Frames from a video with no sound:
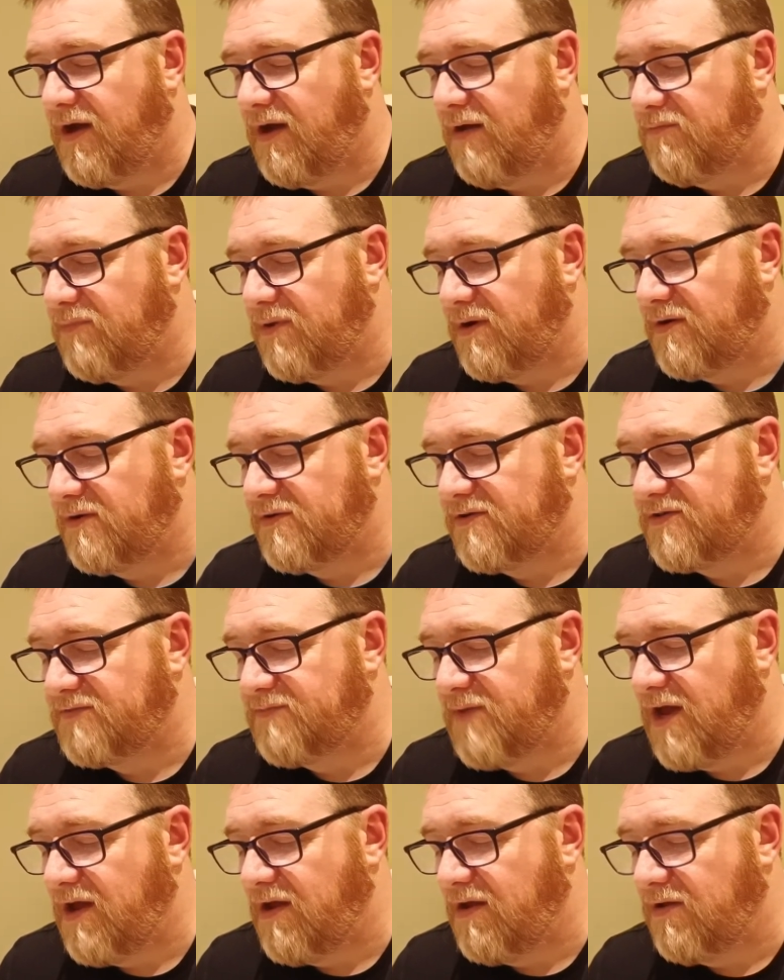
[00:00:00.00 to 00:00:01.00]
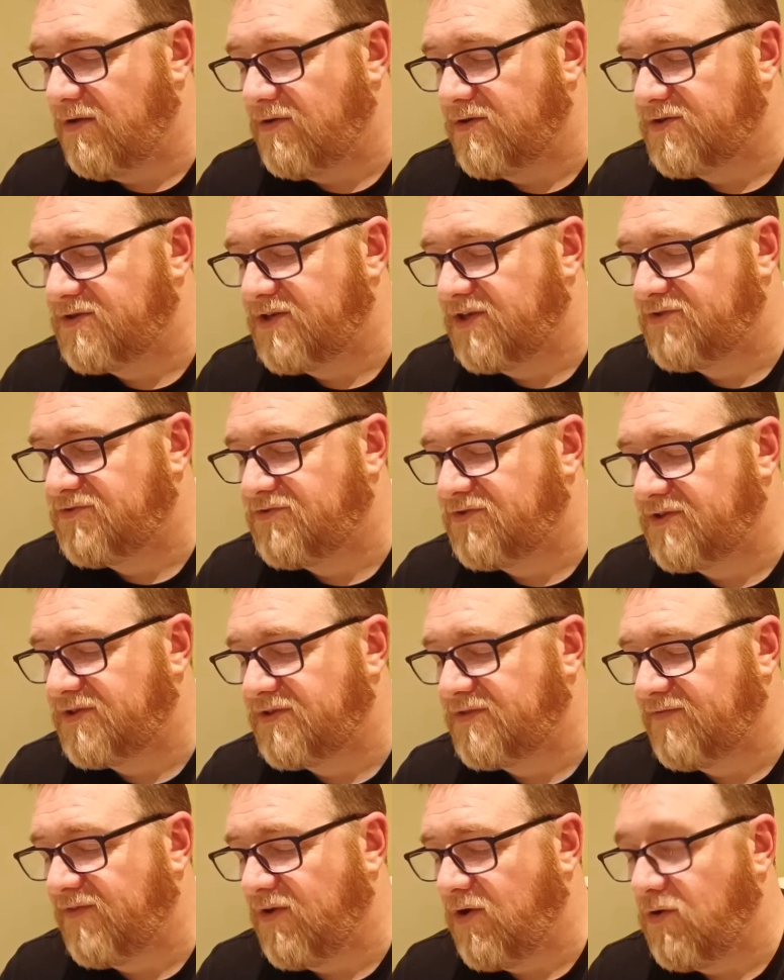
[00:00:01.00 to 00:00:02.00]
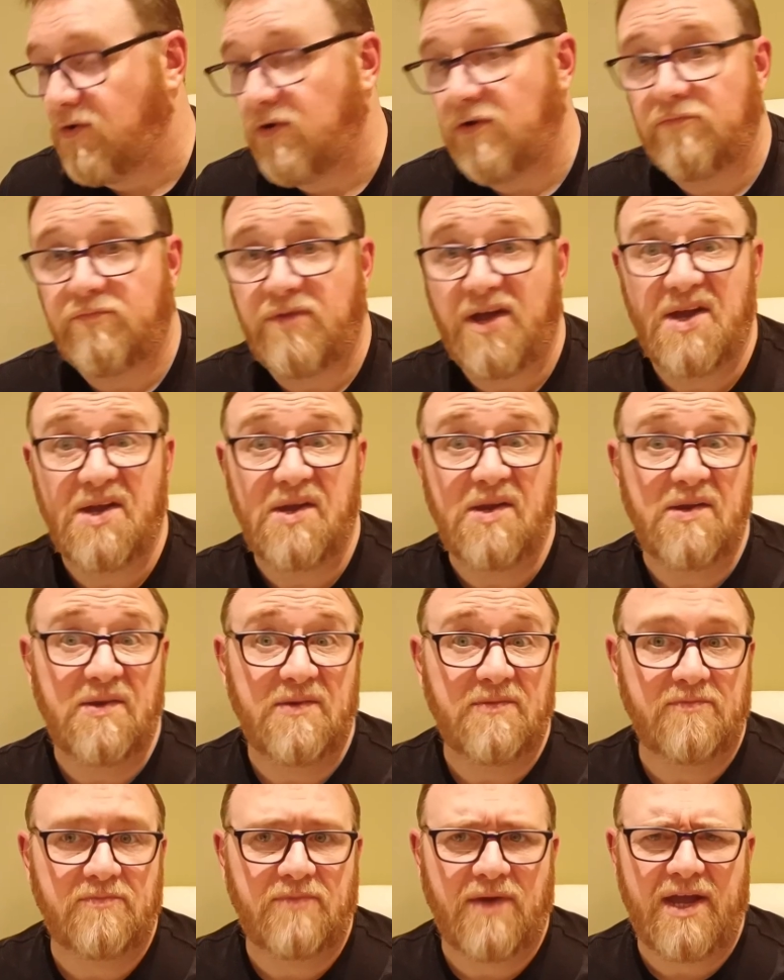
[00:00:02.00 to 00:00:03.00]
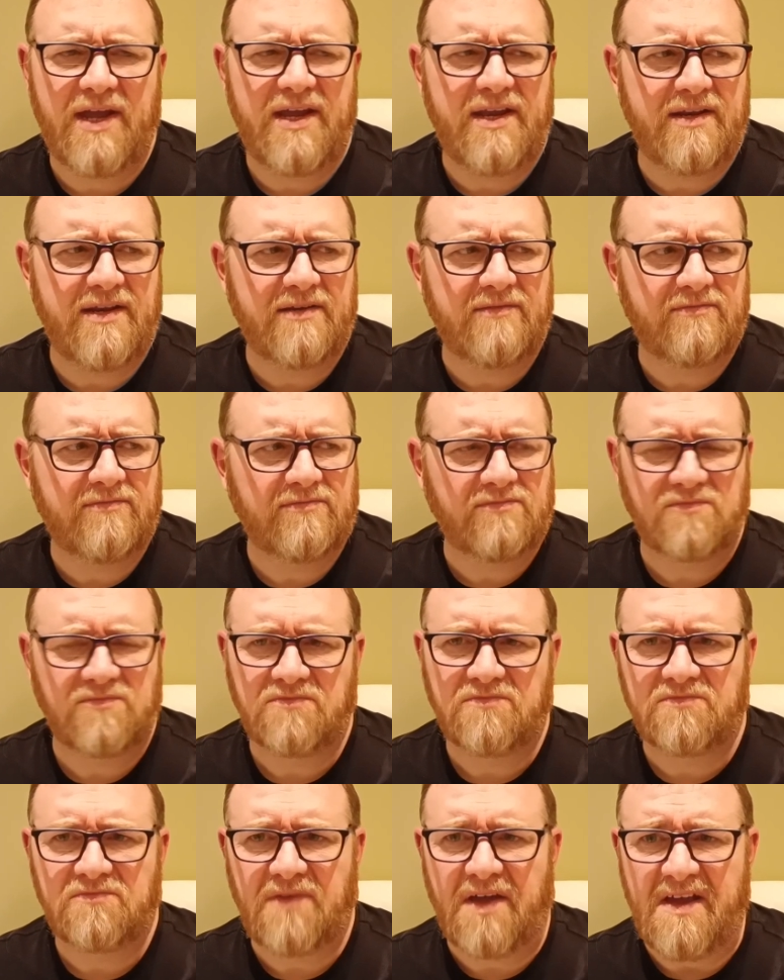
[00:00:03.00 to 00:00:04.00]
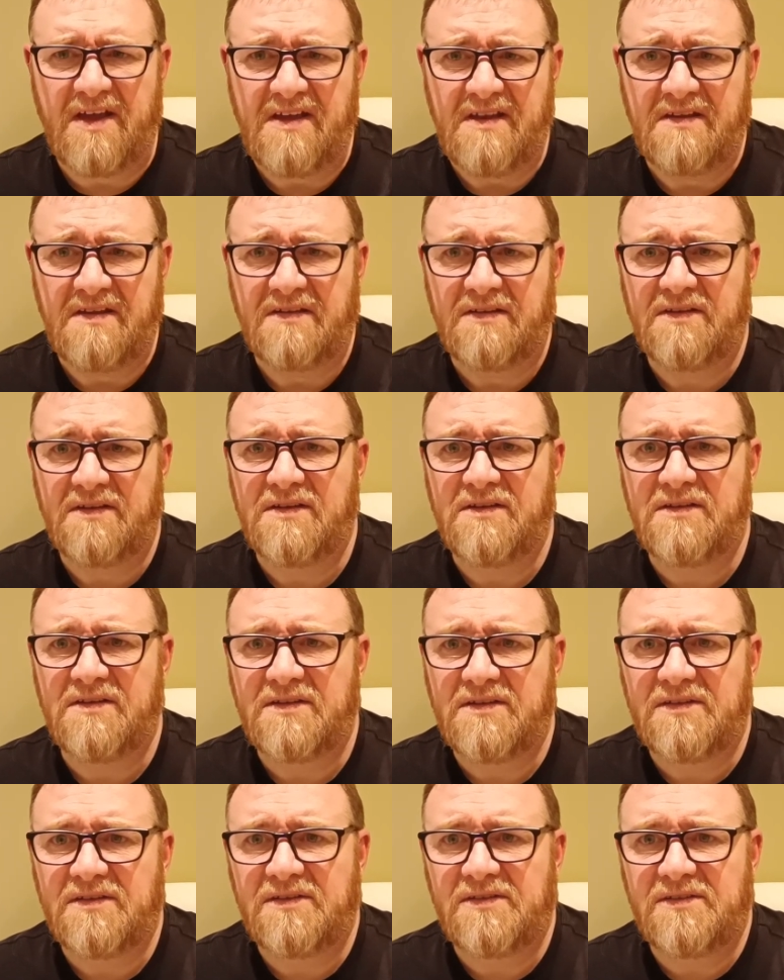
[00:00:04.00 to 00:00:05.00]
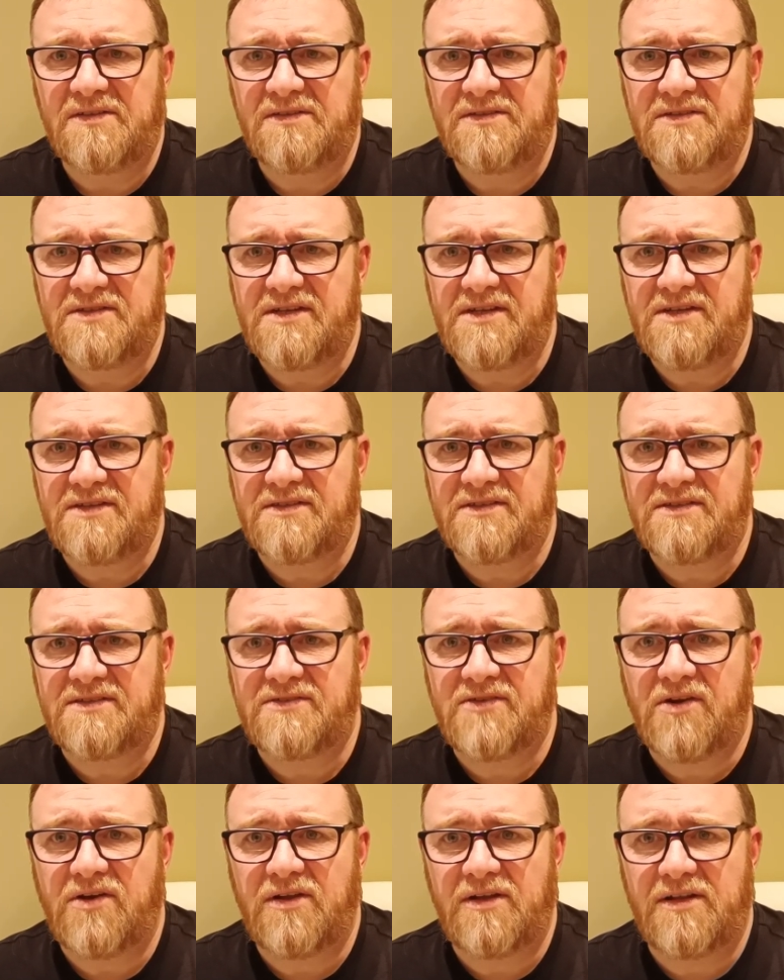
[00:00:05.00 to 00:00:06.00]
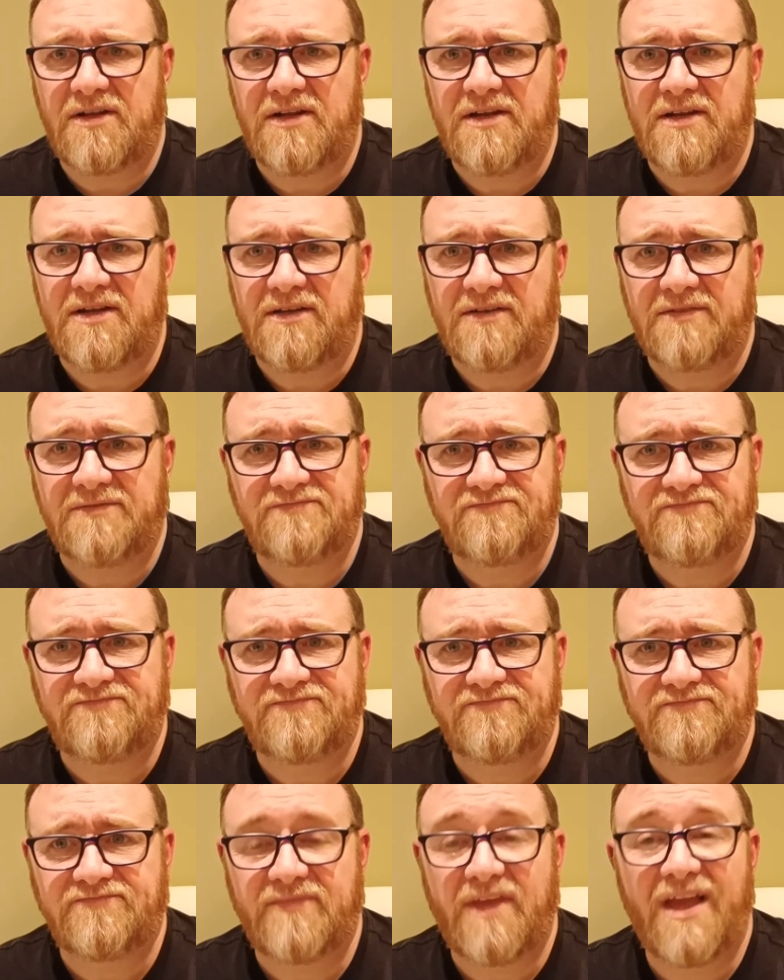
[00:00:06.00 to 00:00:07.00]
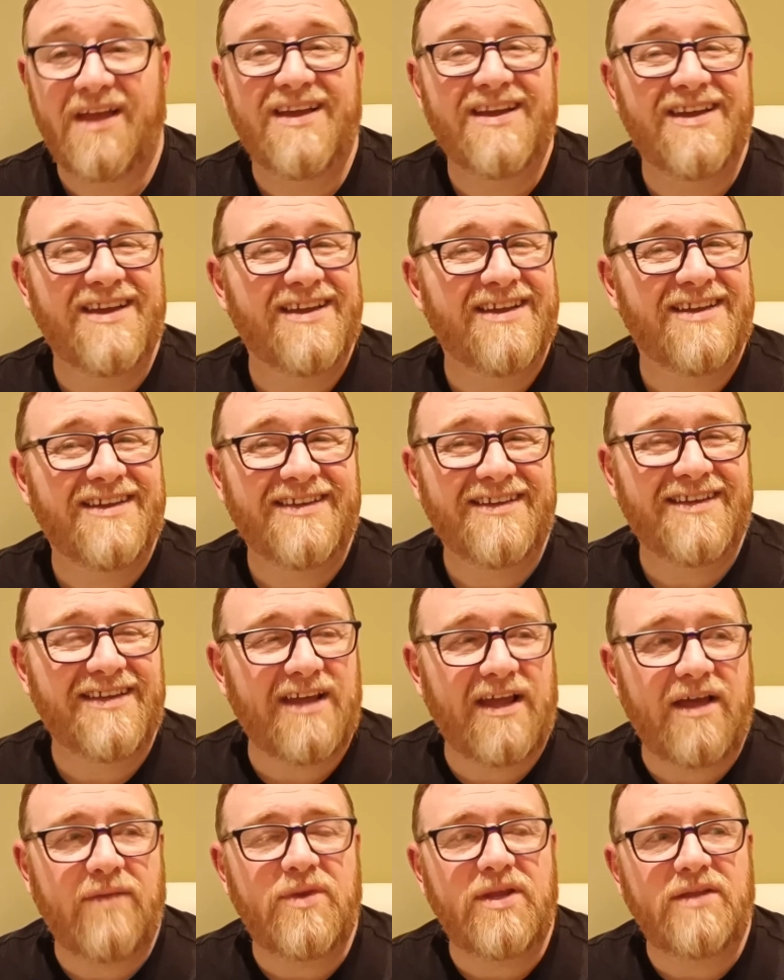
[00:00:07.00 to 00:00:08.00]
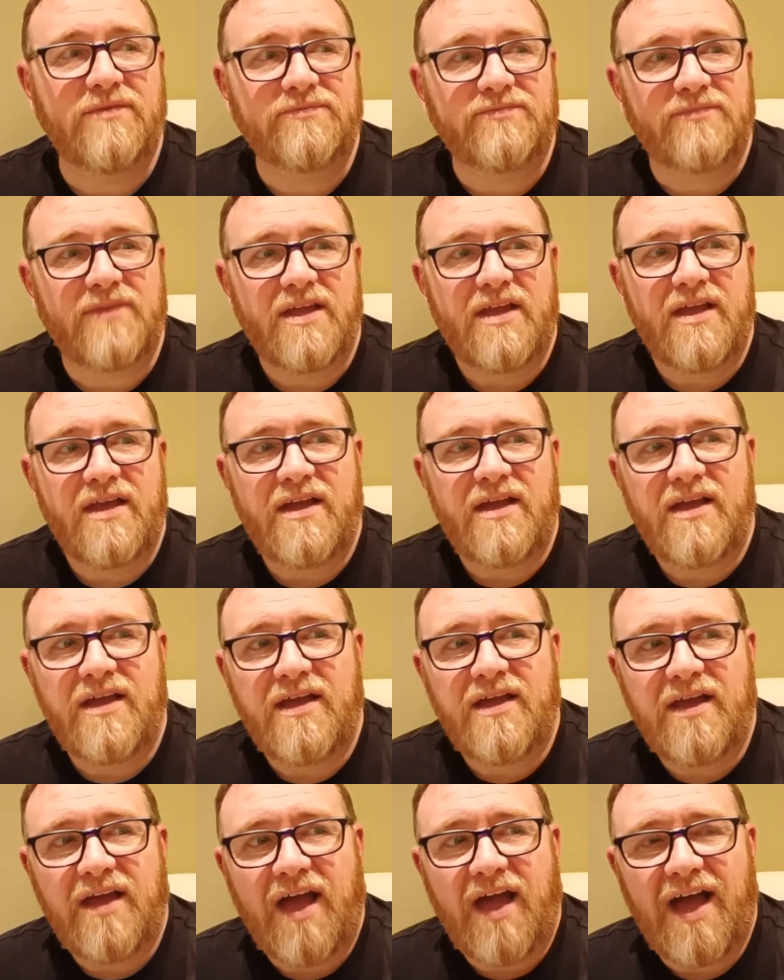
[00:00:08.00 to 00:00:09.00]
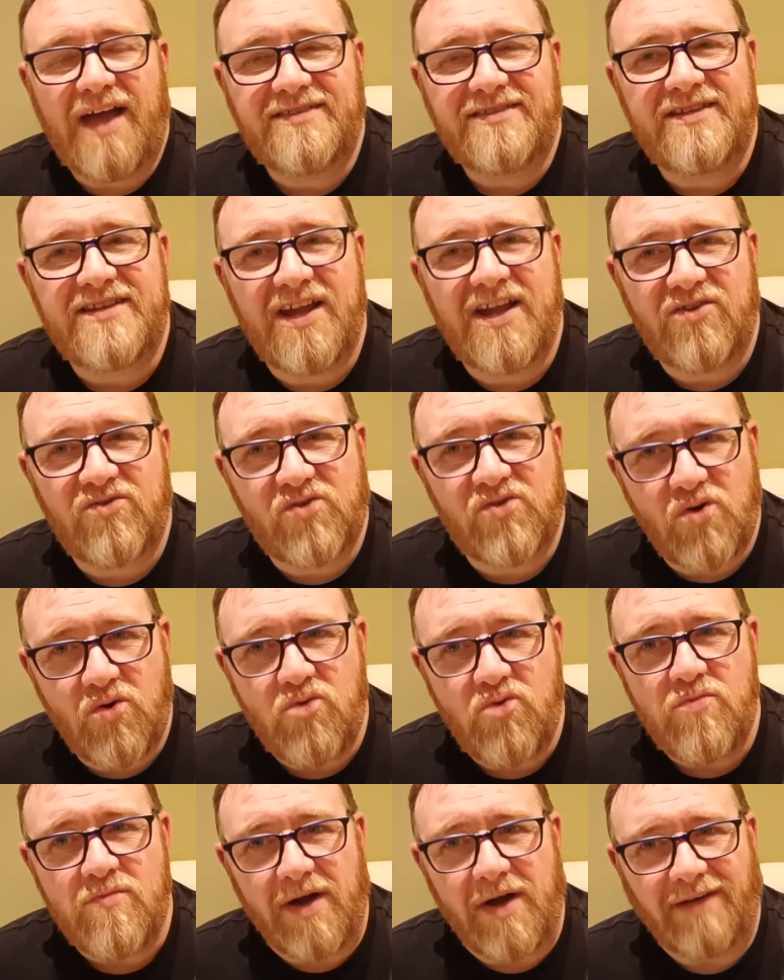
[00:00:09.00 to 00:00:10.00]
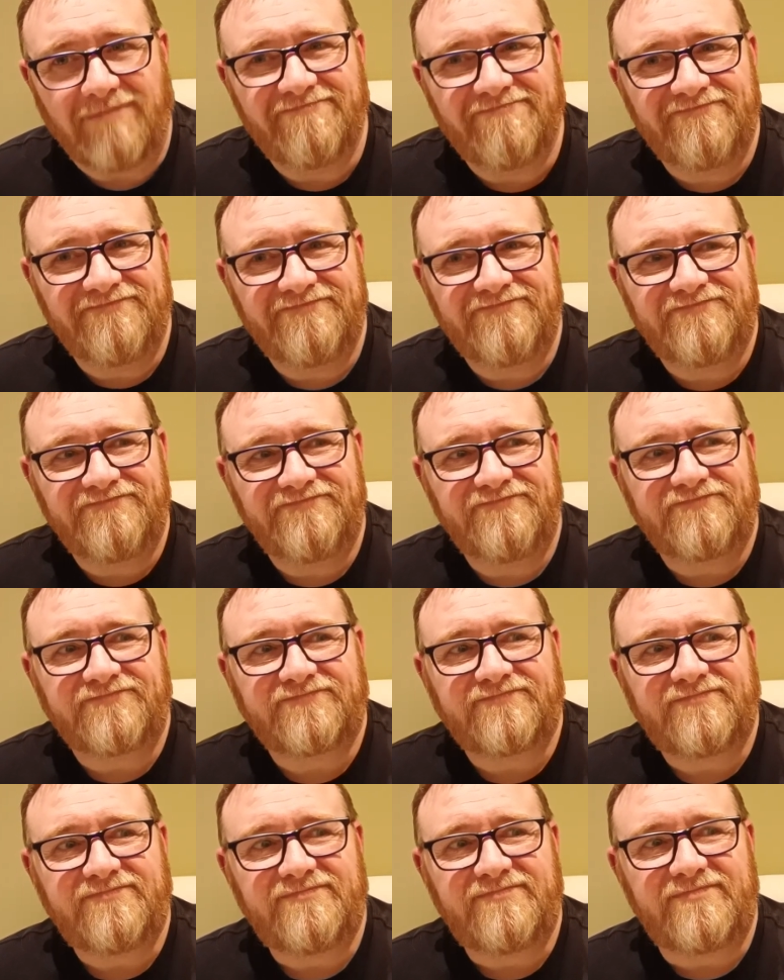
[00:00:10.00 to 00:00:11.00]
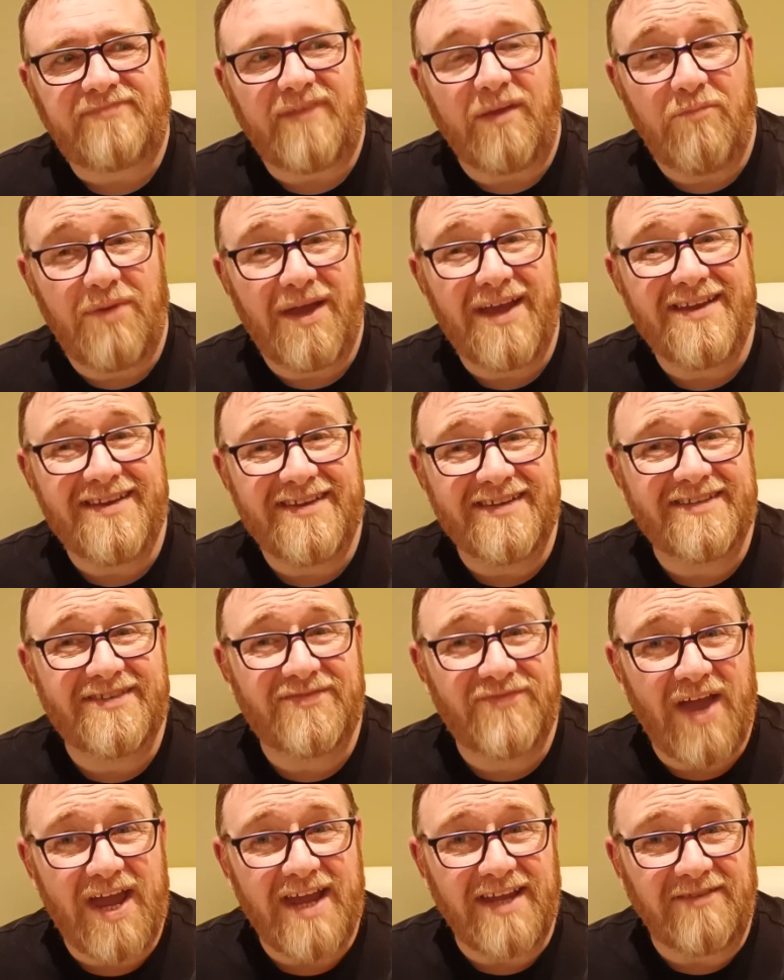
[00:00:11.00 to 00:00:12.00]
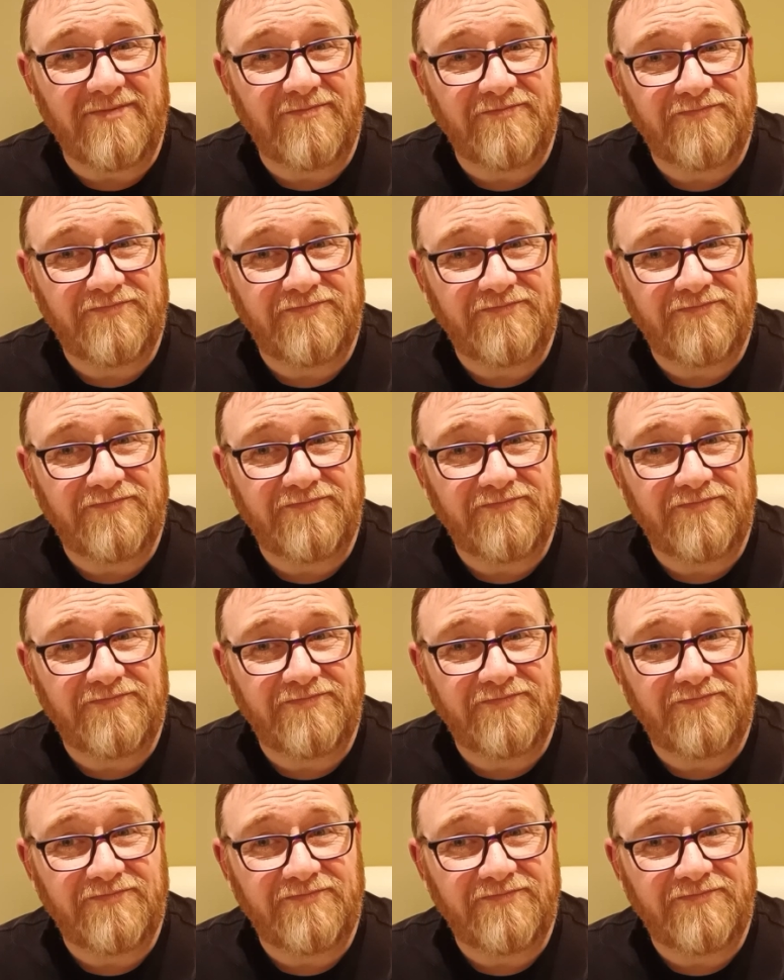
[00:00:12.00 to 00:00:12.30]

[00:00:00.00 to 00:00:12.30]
Amber. Smell. Citrus, floral, pine. Pine? Jesus, toilet cleaner. Yeah, I mean, as an aroma, pine is fine,